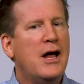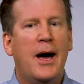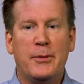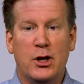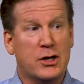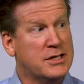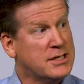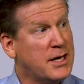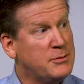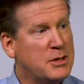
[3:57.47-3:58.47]
I'm going to look at the
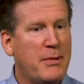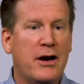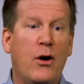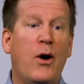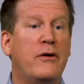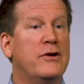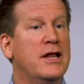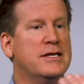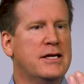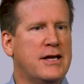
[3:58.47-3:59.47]
subject matter. Oh, I
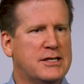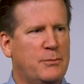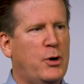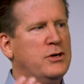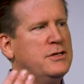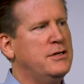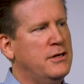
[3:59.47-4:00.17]
realize that that's a person.